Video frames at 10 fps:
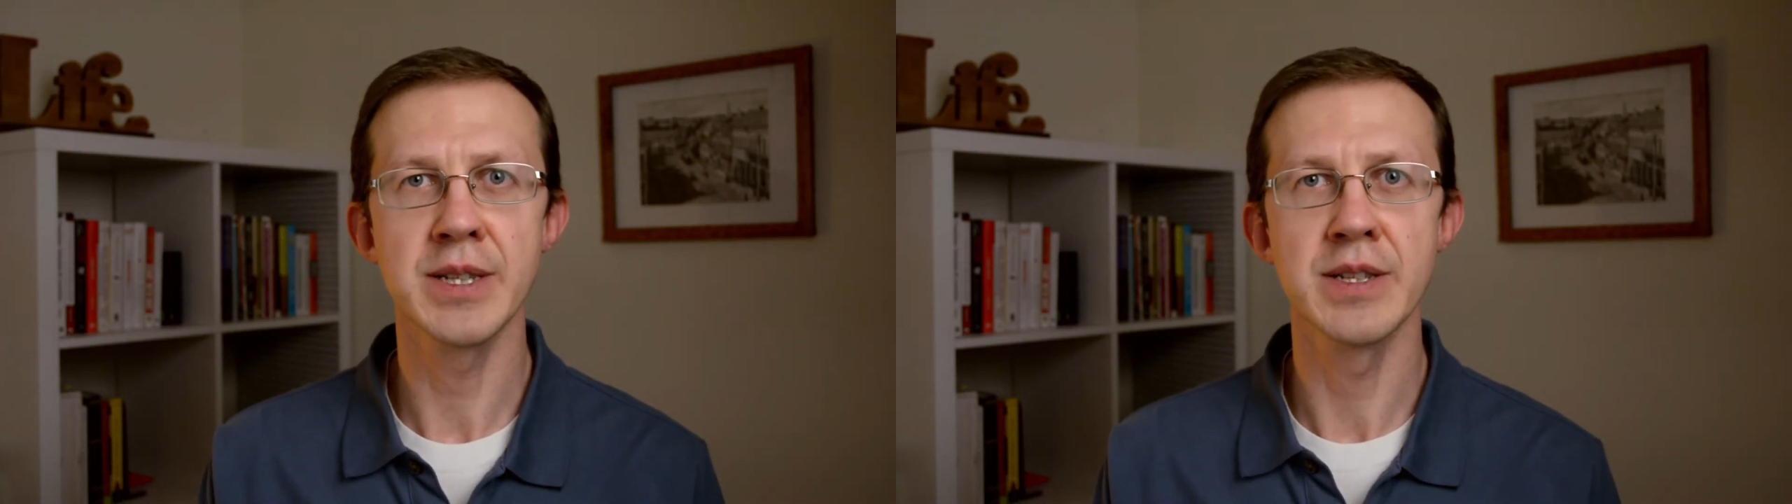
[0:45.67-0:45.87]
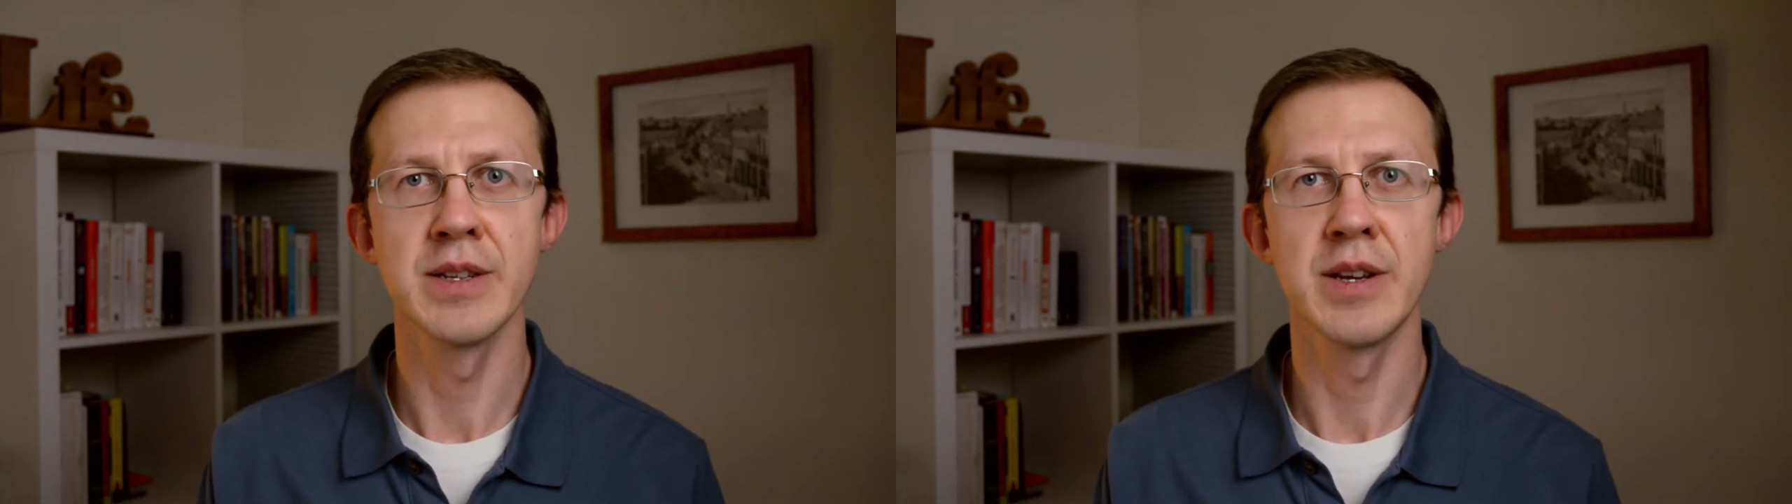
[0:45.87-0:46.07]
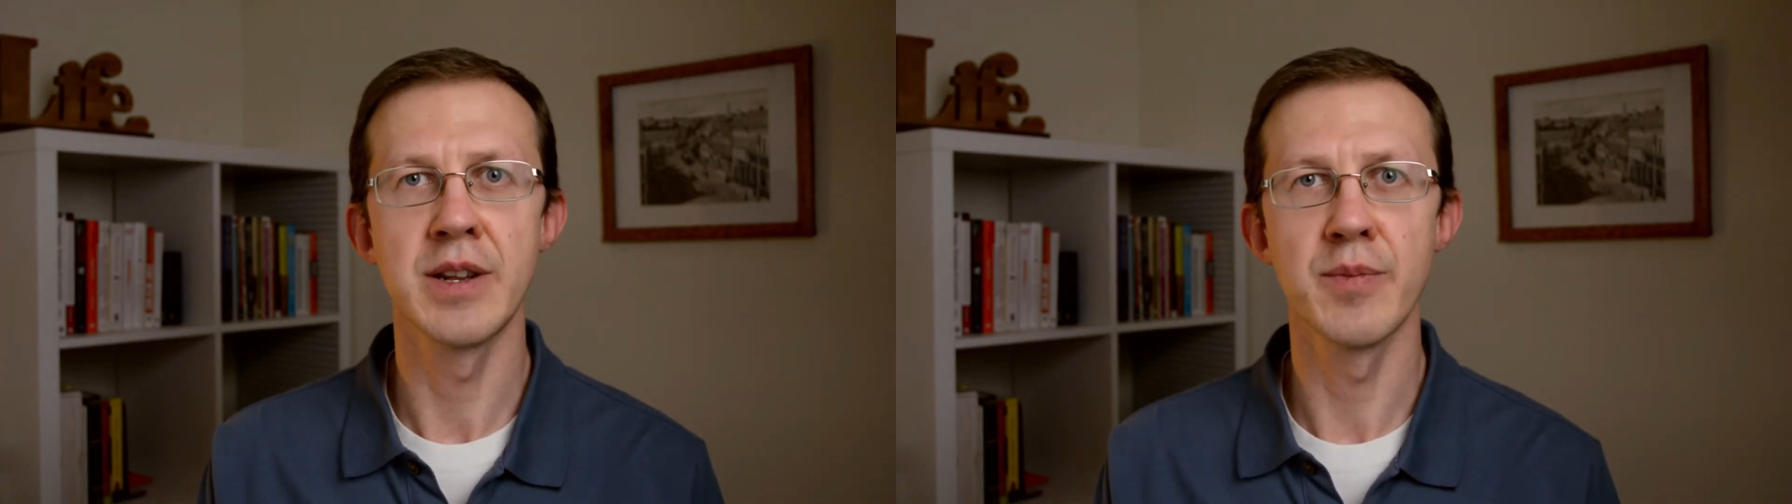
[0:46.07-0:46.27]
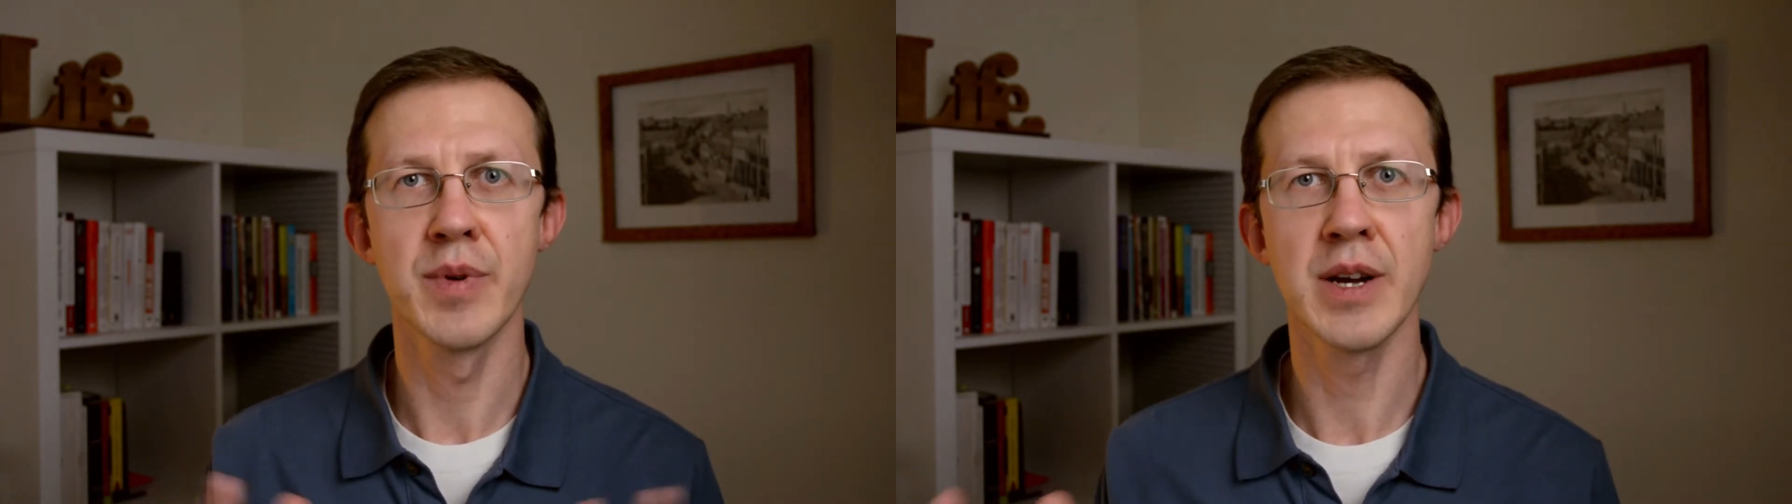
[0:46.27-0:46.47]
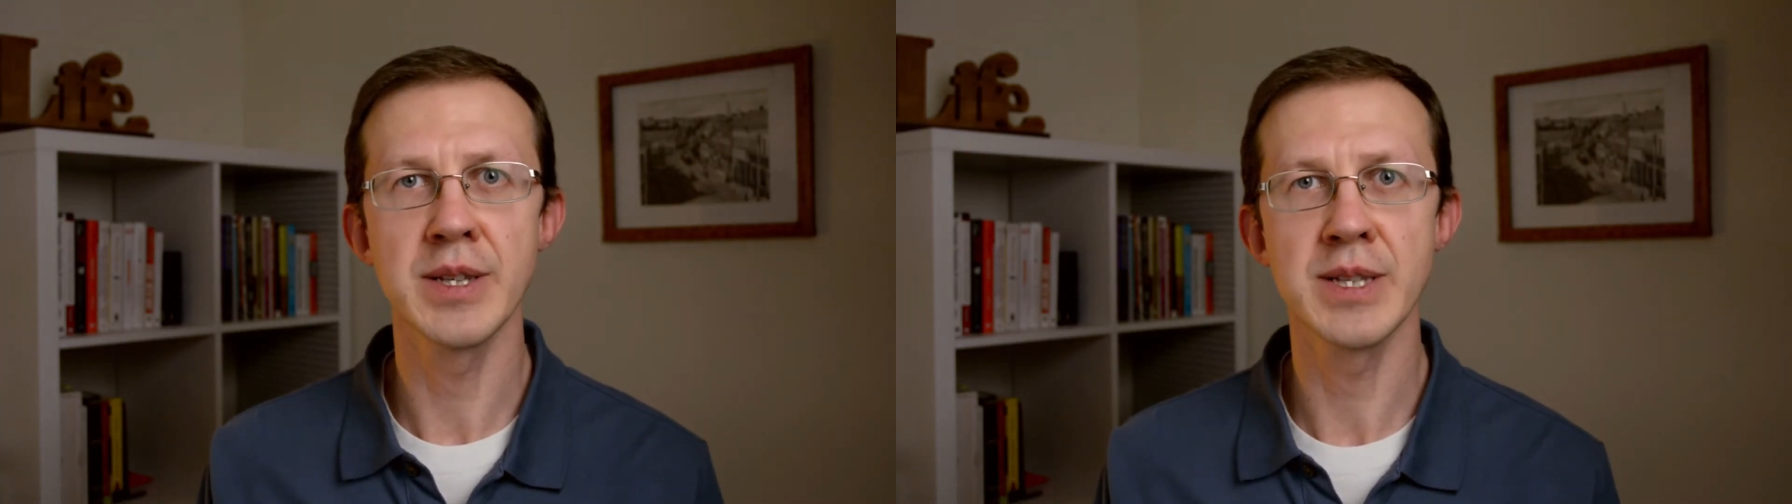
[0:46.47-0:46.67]
in a broad
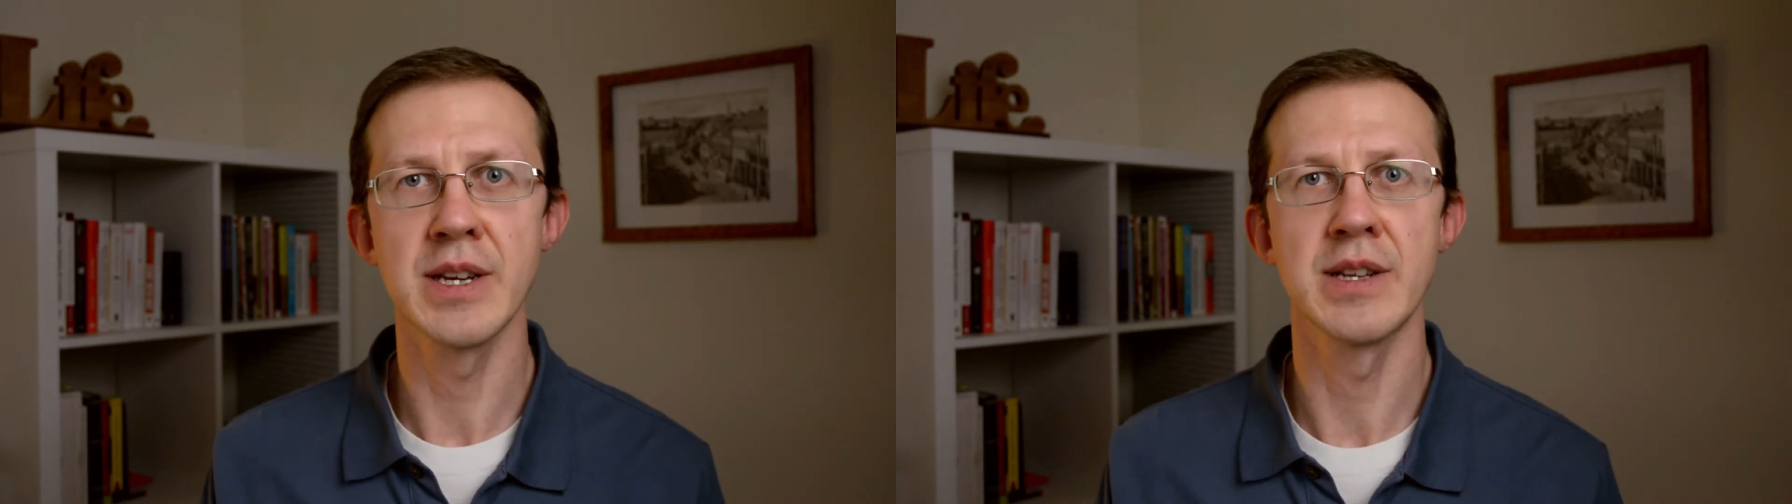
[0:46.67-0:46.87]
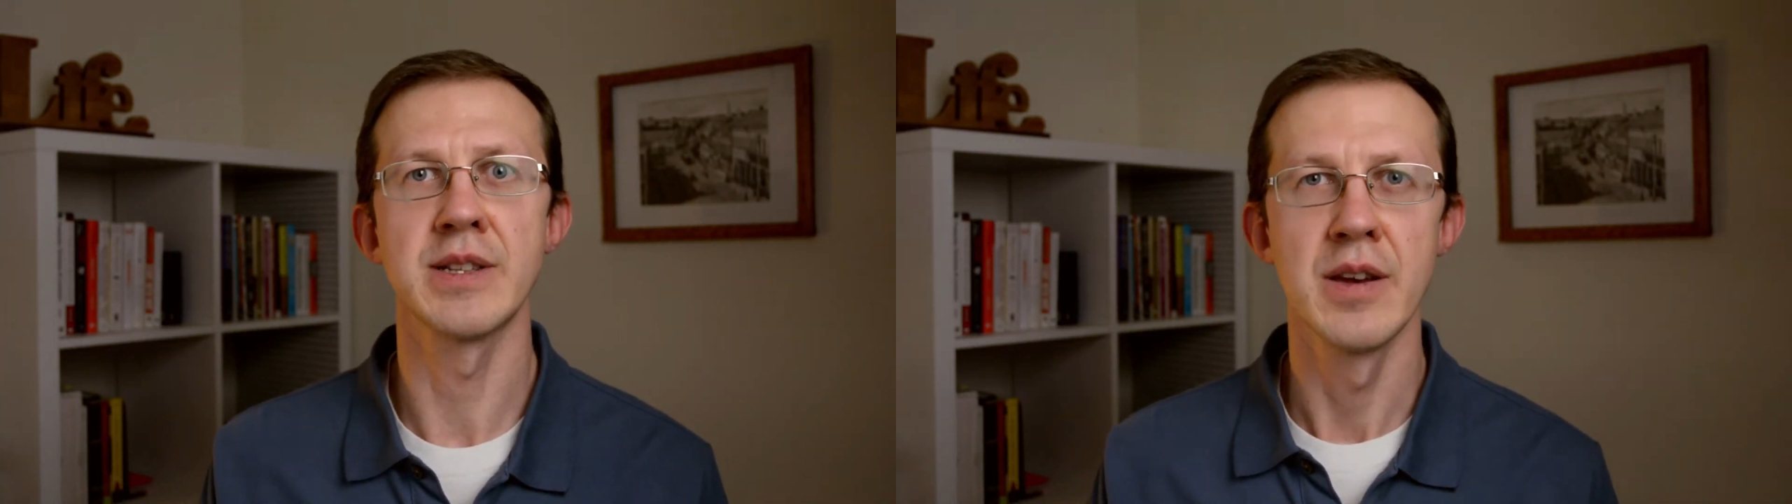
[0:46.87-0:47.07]
sense.